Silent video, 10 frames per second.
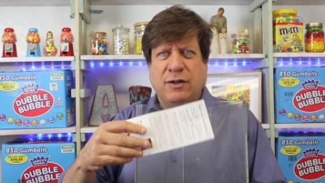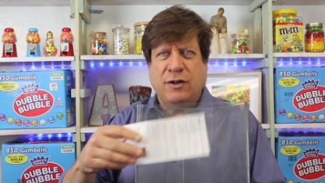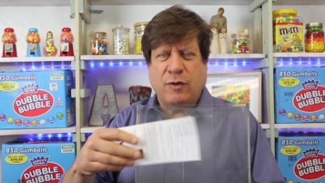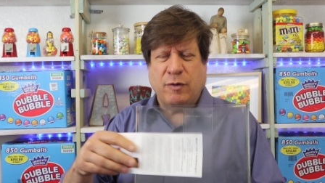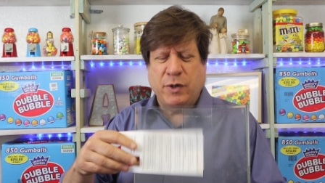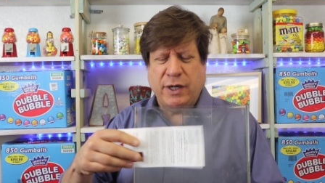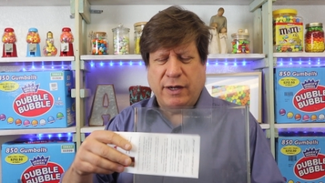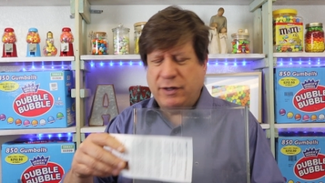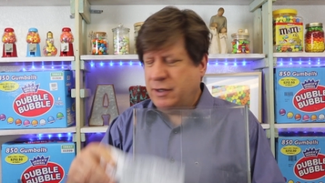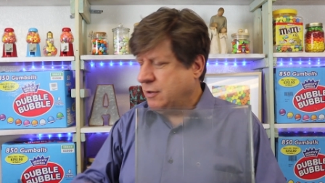You don't want to put it
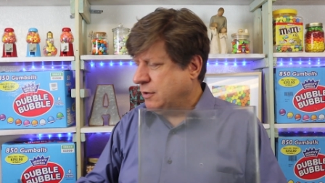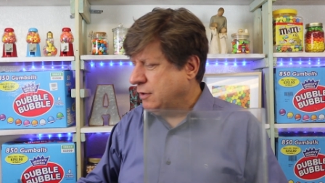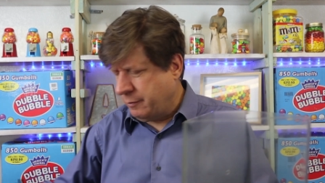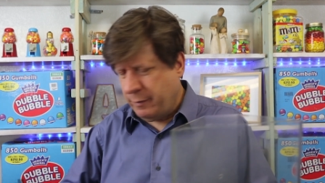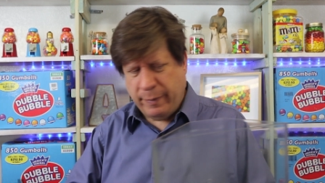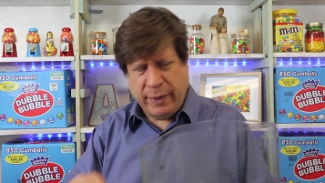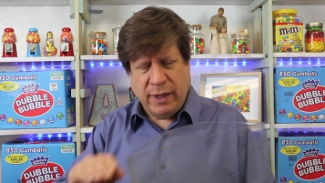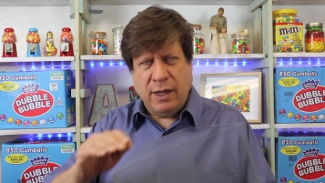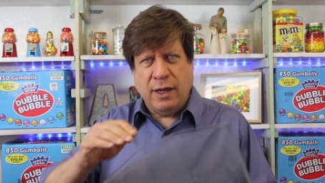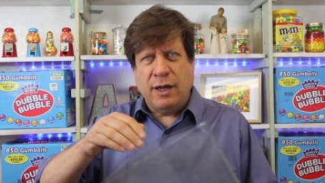out here.
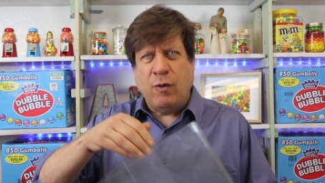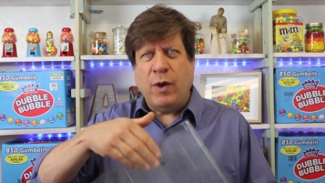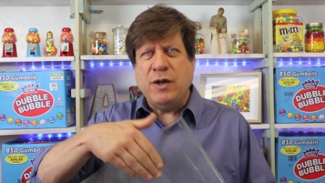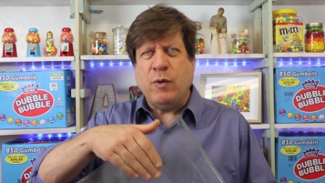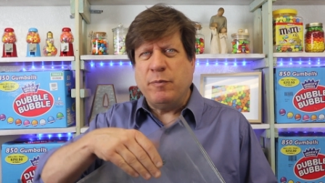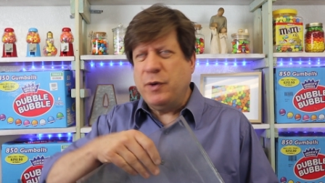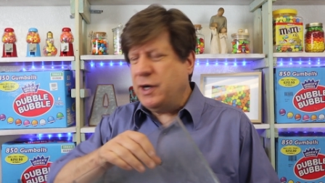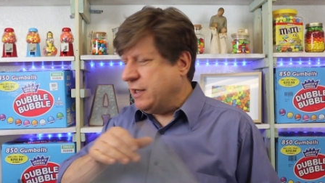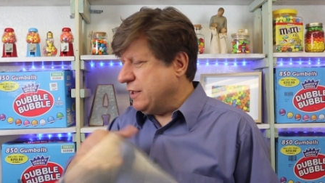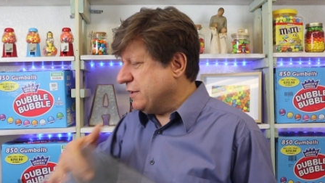Now, why do you want to put
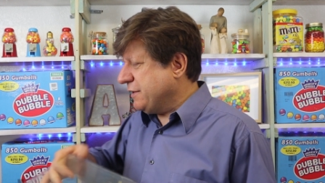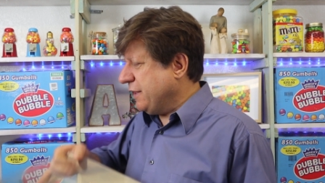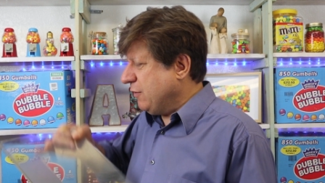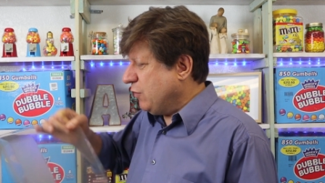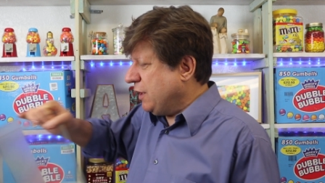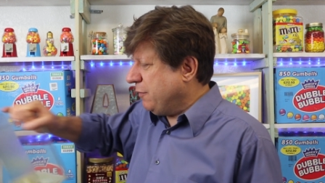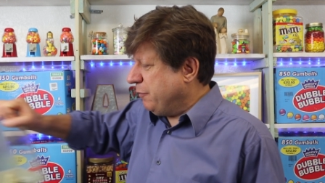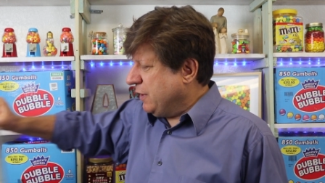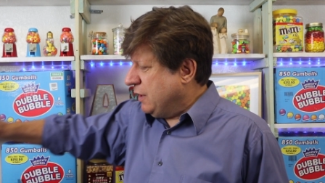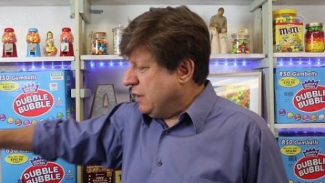it on the inside? Well,
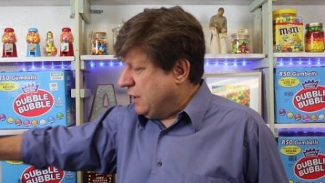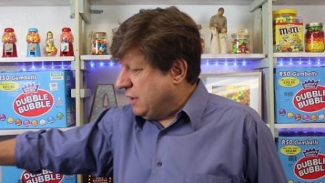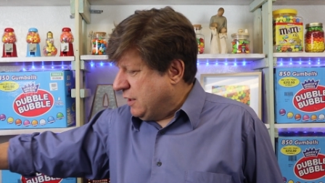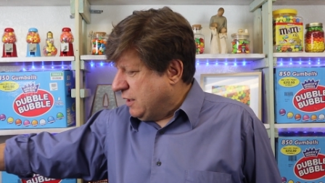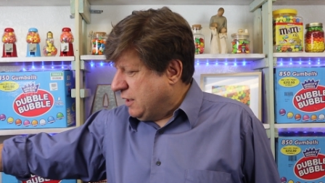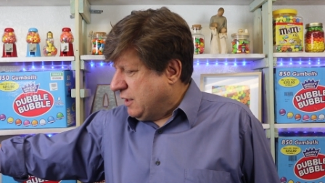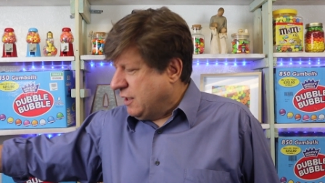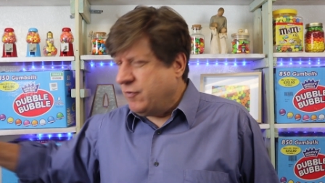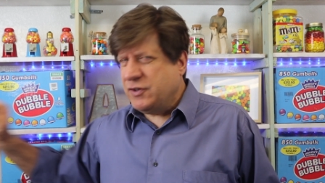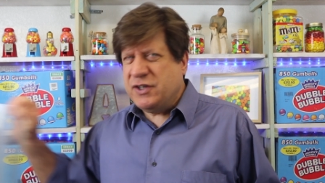
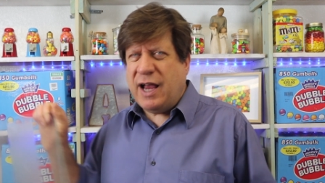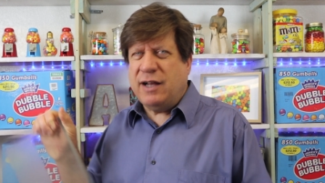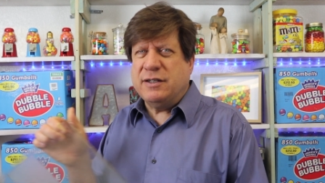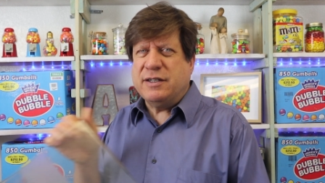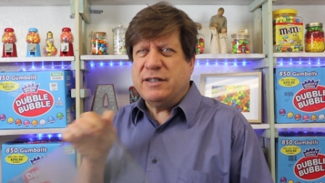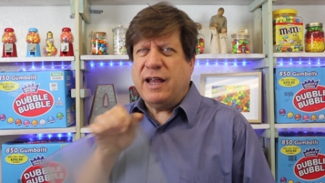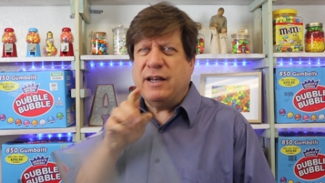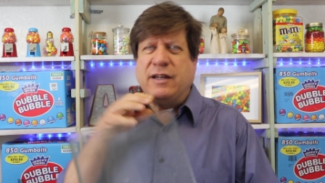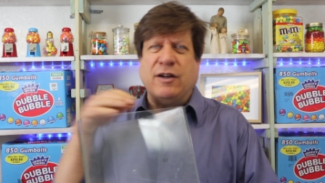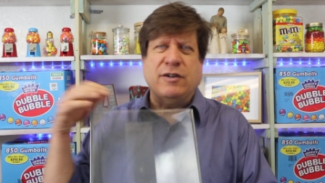if a child is
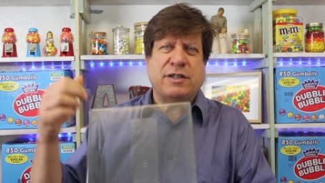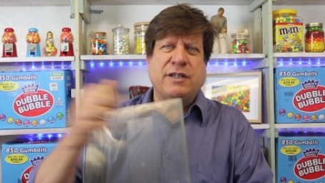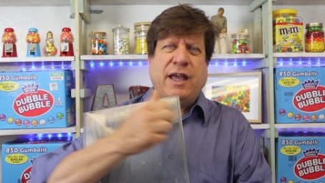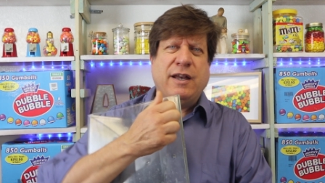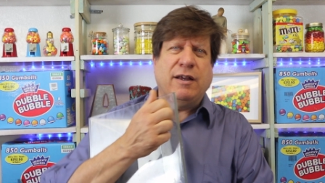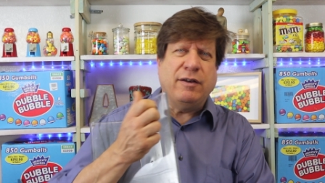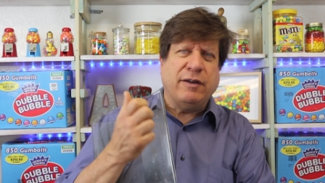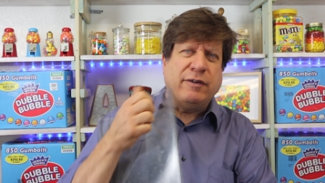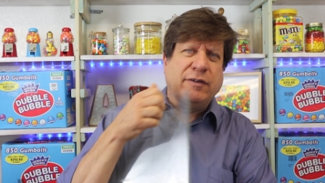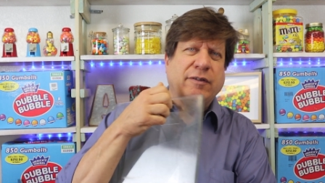standing there just kind of
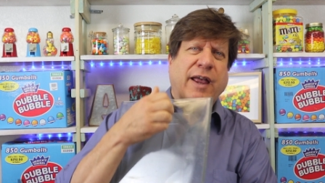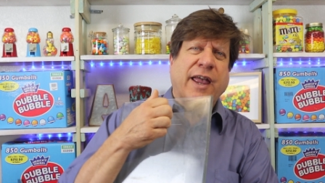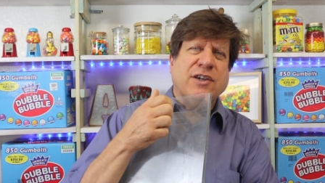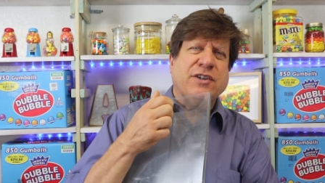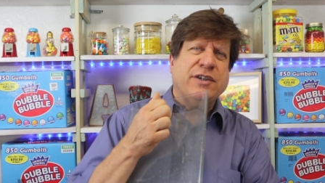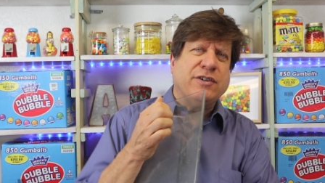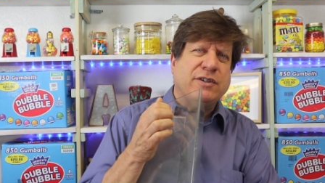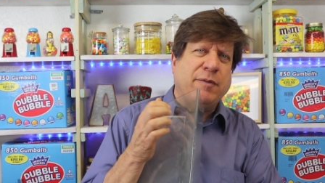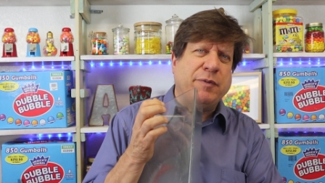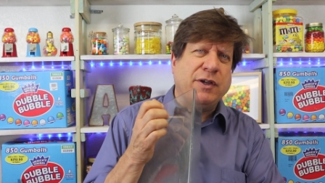anxious or
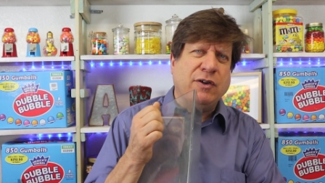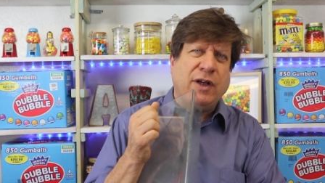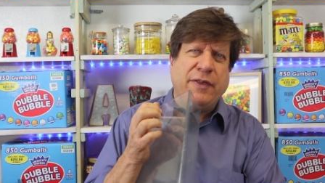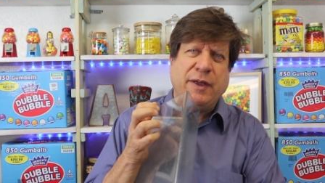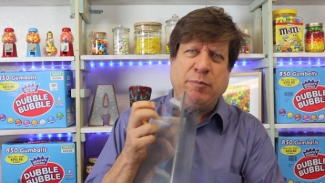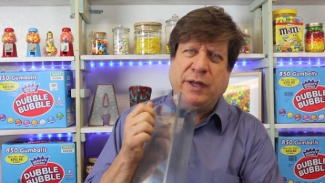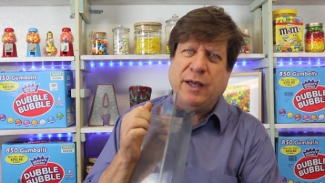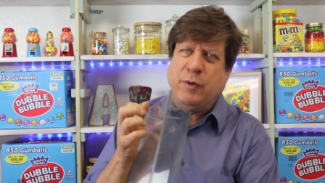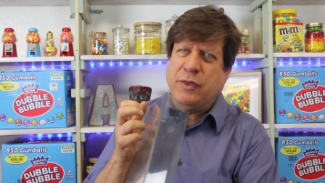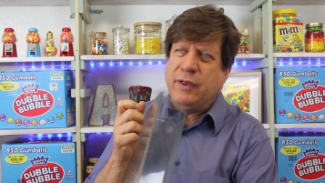something, you know how they
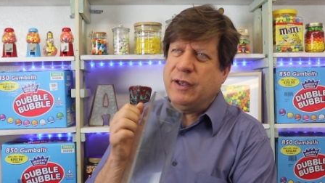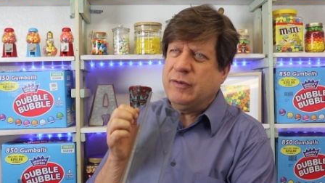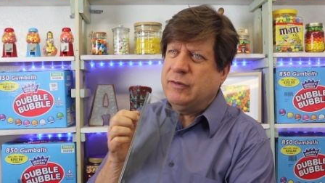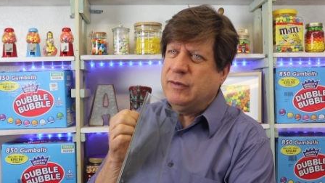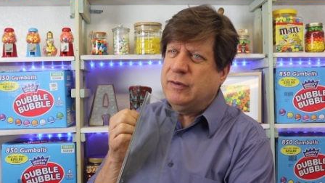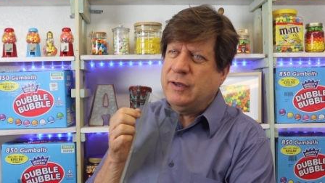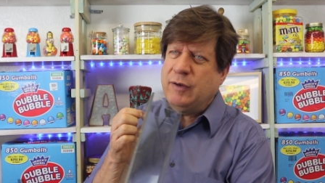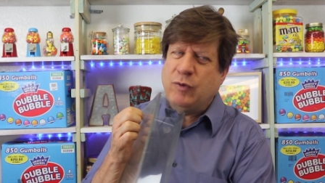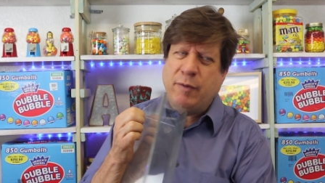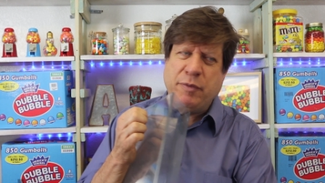play with things. They
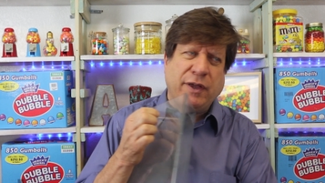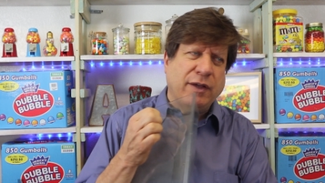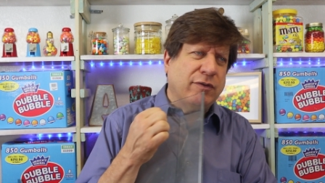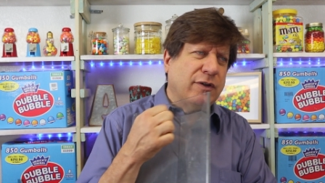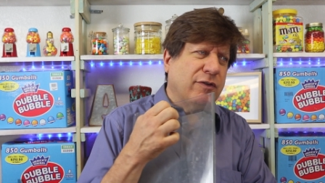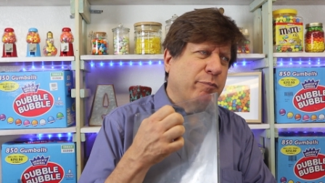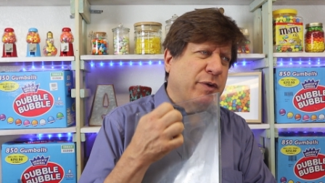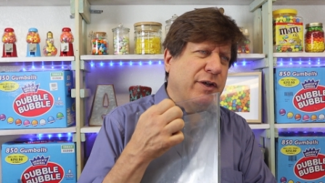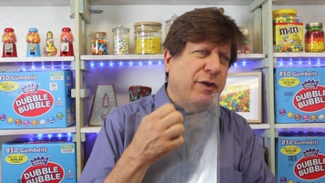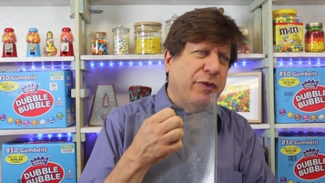rub things and
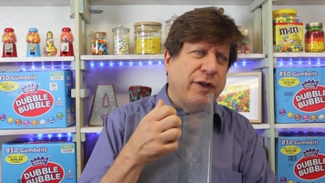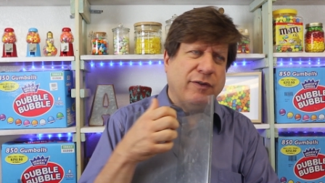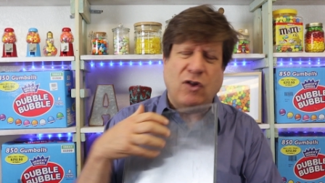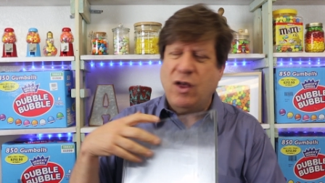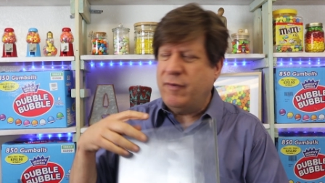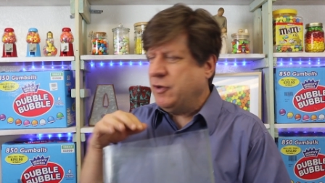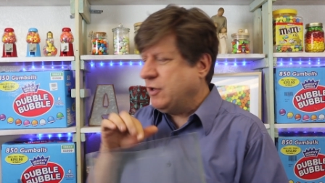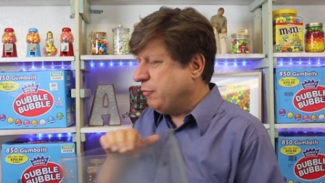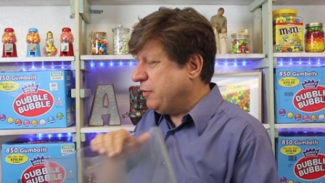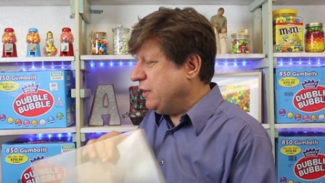peel things off. They're
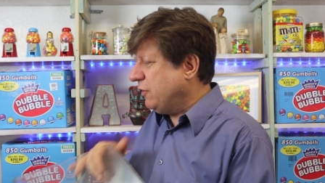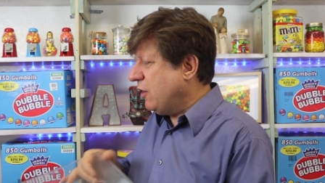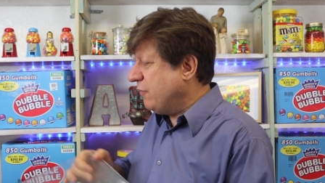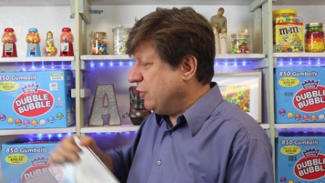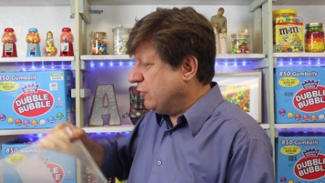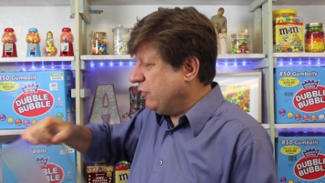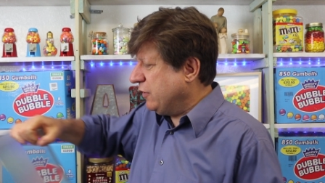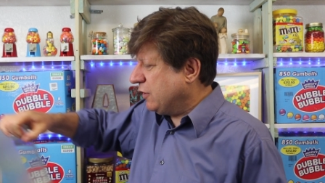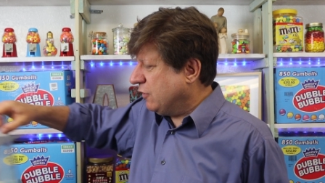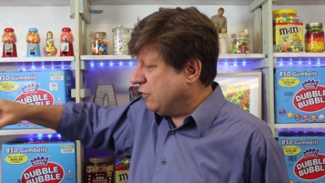going to peel off your
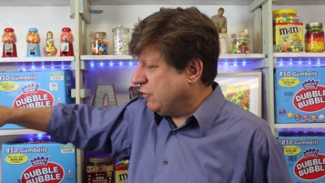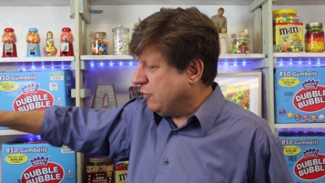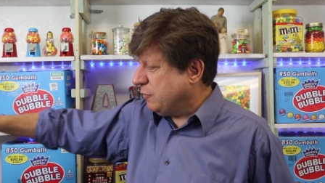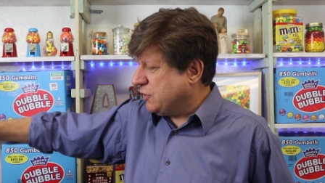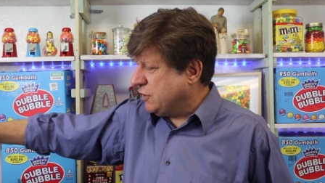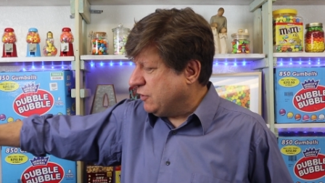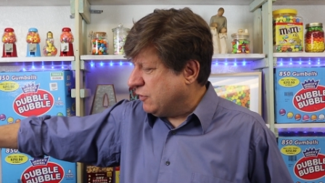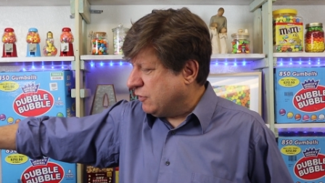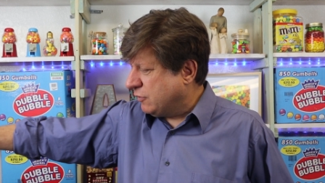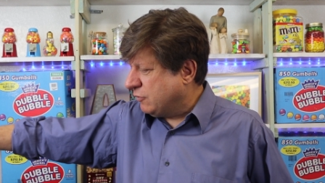sticker, your machine,
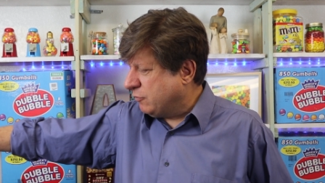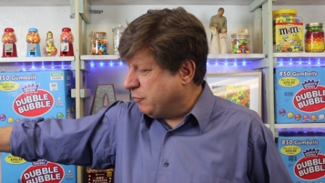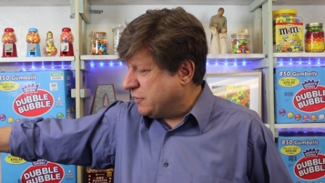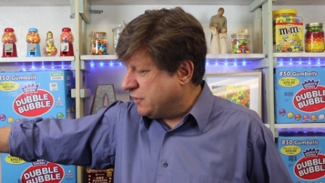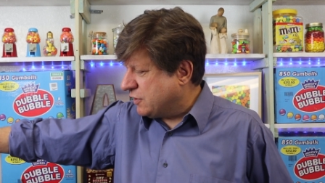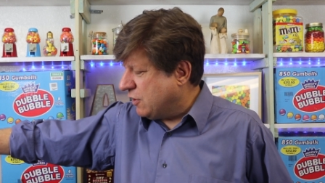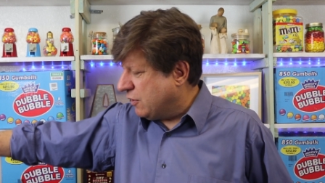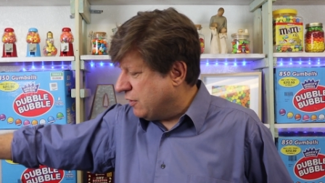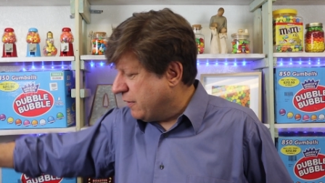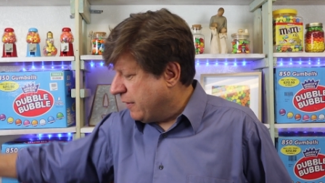your business
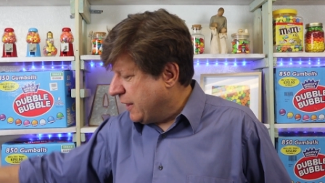card.